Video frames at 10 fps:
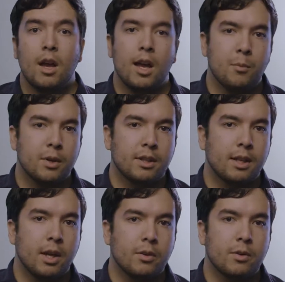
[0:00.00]
and what the
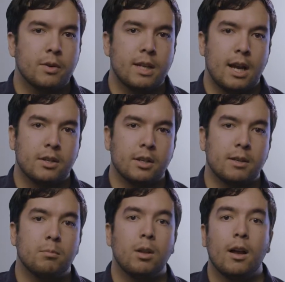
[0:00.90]
character is actually
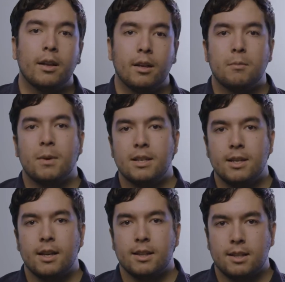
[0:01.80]
implying by
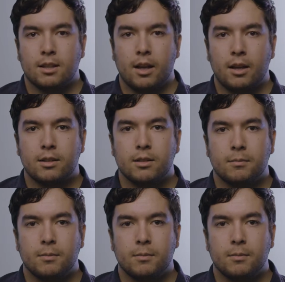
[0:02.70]
saying these lines.